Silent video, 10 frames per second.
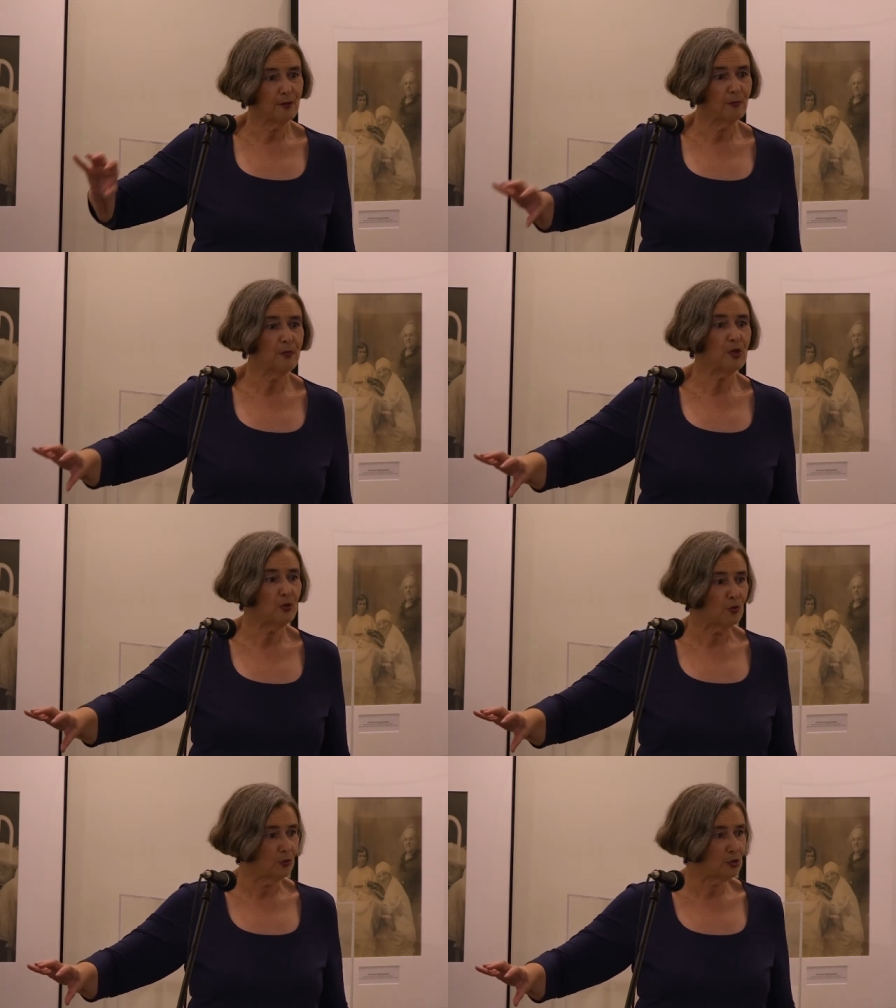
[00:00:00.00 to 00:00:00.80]
the
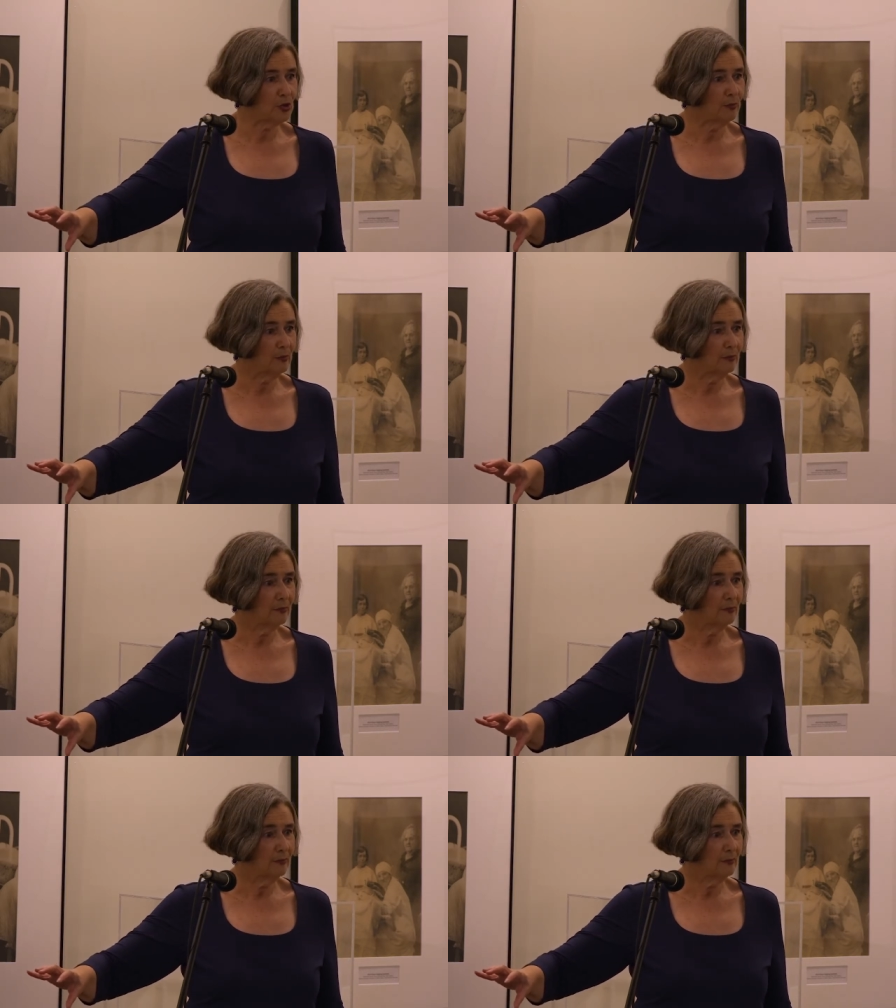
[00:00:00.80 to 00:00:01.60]
mules
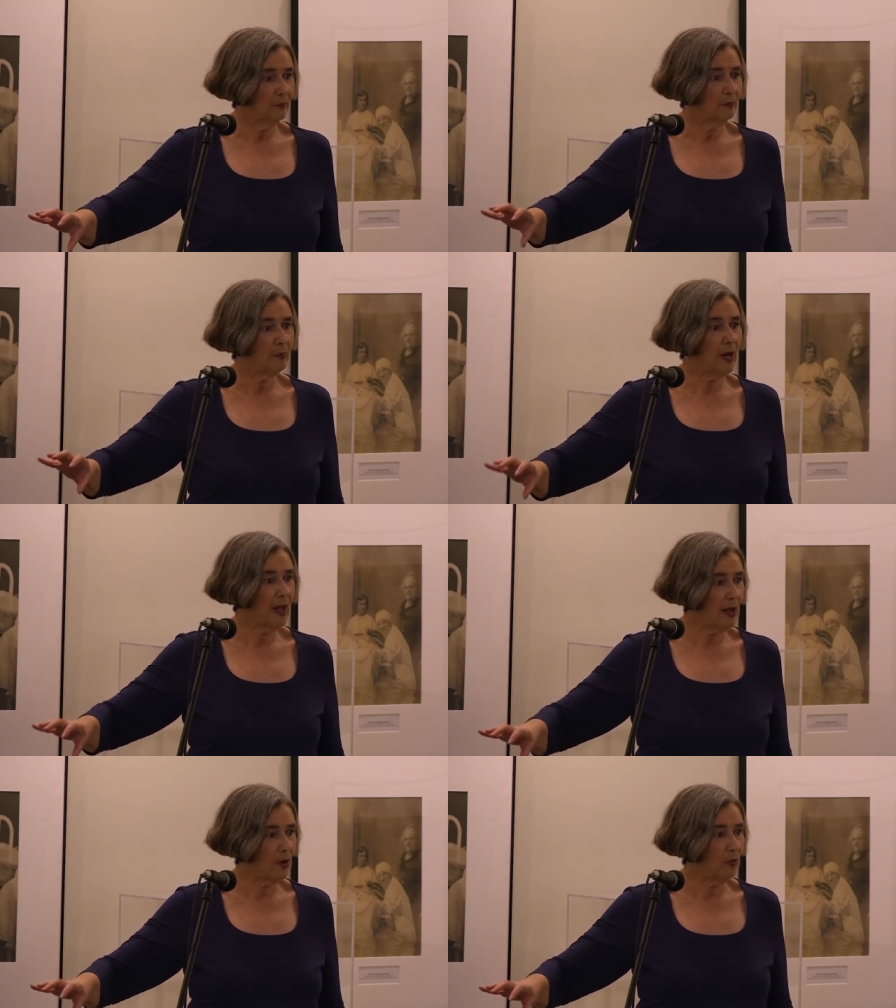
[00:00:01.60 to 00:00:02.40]

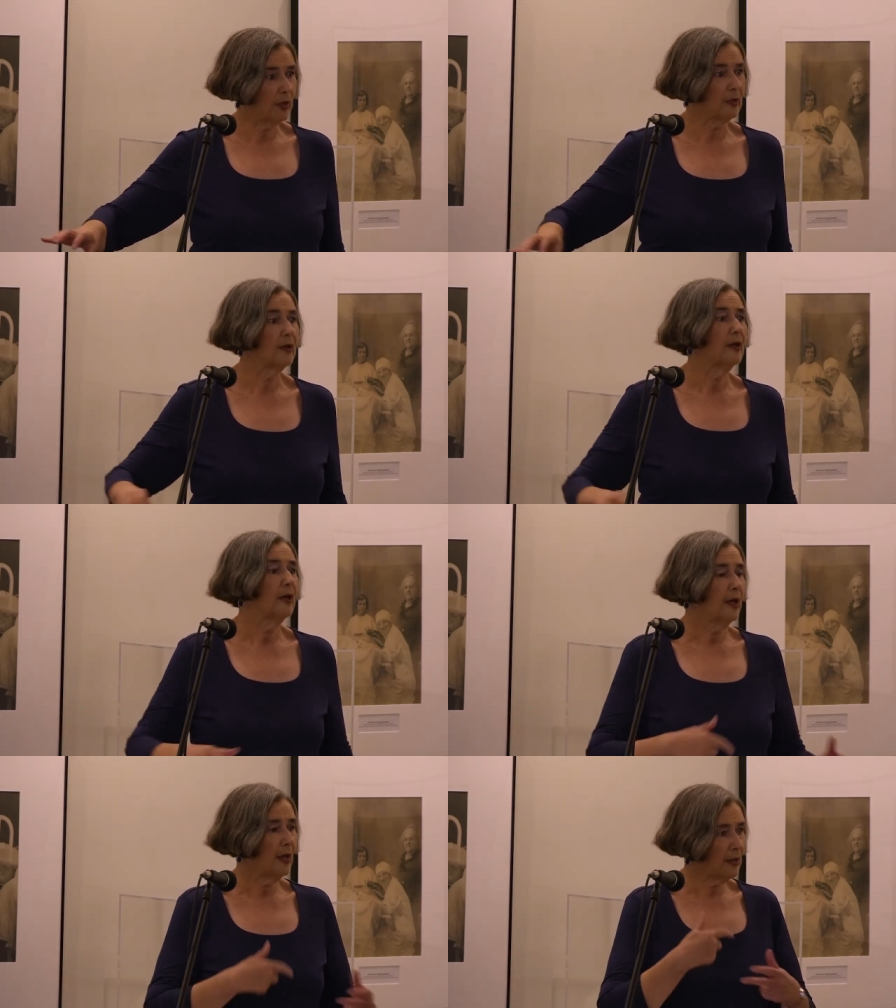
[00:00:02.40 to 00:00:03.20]
plowing
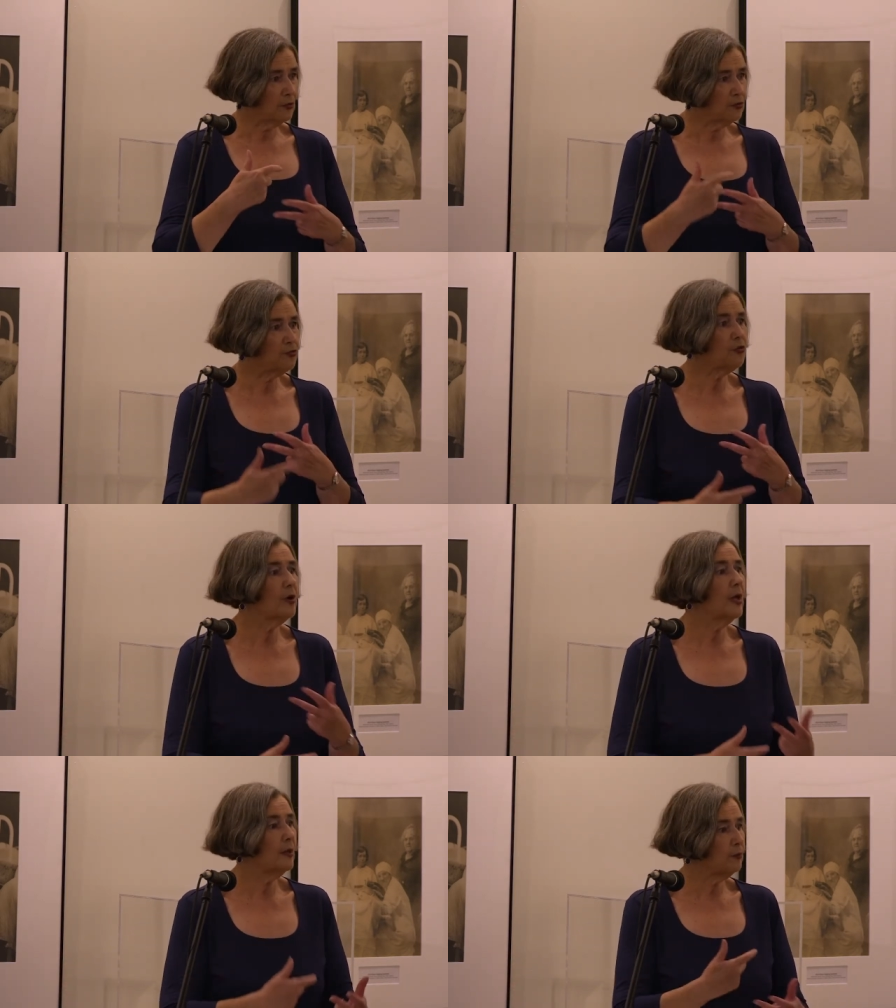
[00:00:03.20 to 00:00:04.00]
and
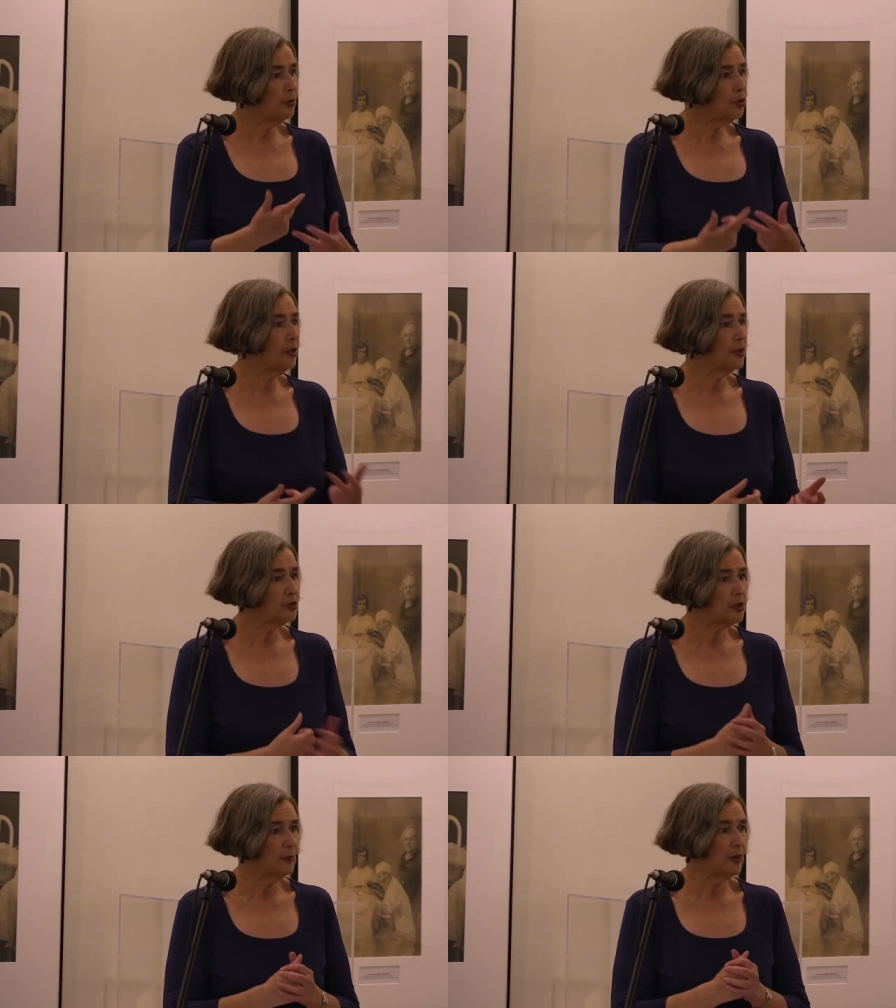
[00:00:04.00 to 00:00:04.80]

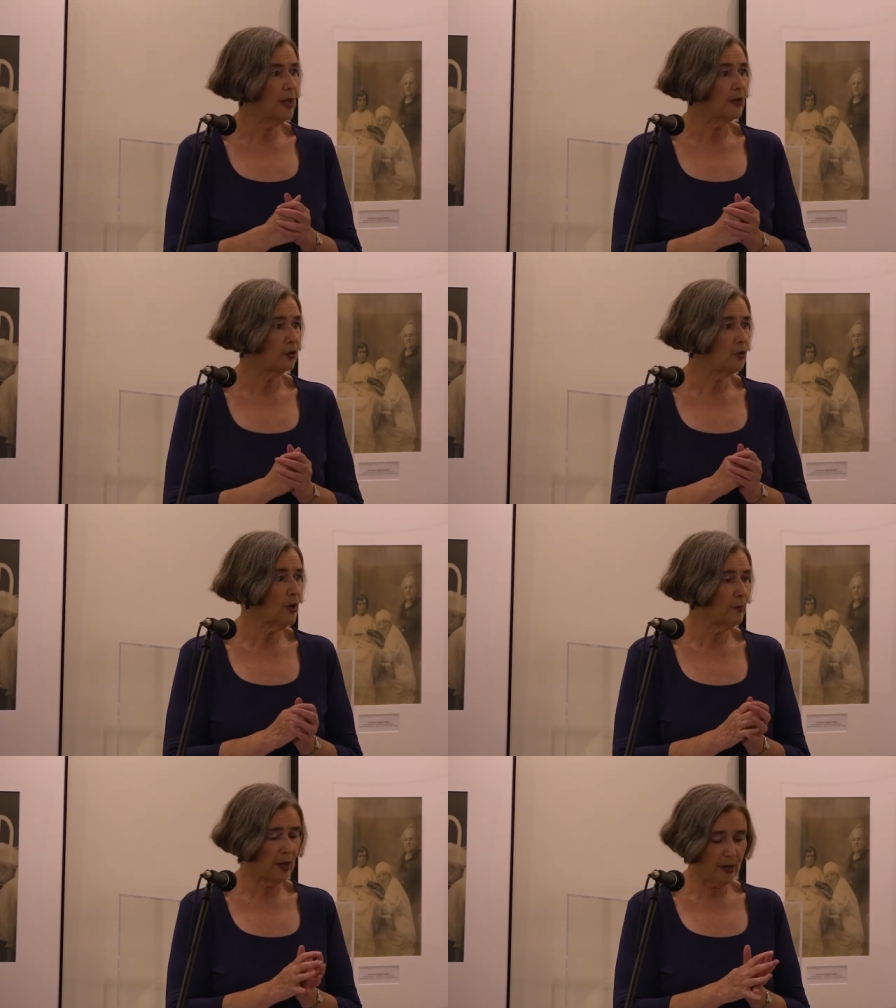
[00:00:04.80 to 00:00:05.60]
pulling some of that
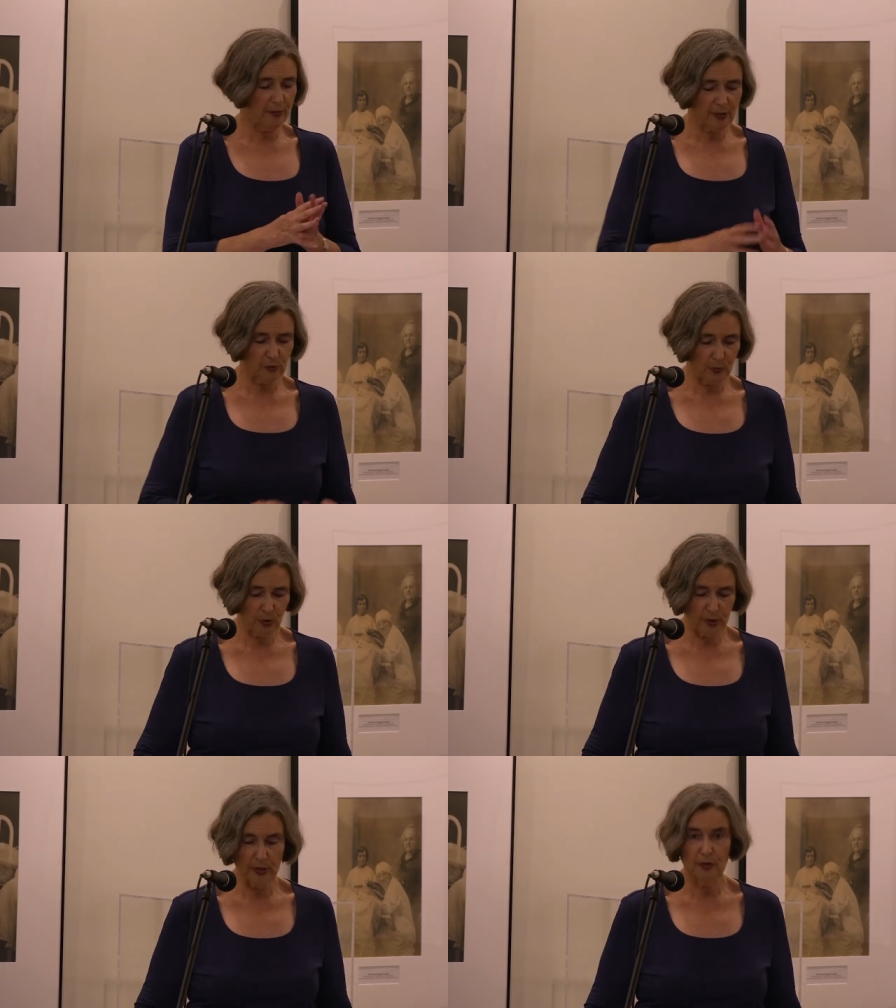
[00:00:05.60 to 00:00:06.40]
equipment. I think it's
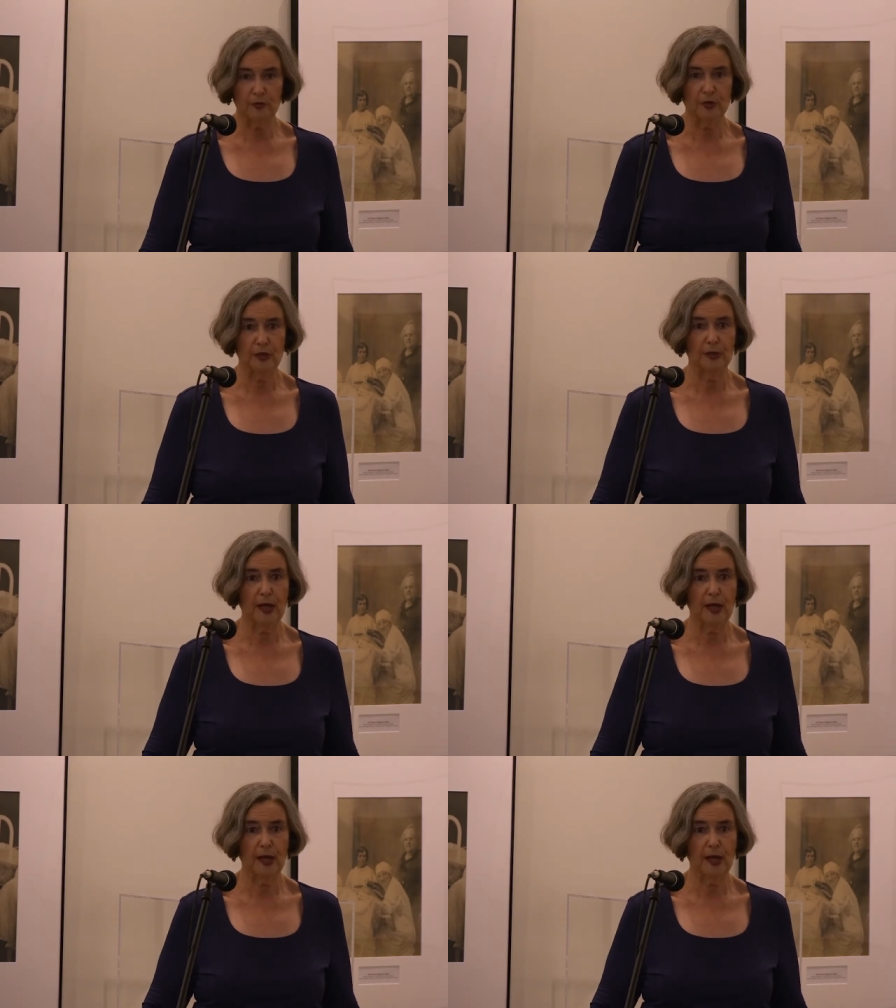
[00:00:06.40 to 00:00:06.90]
pretty interesting.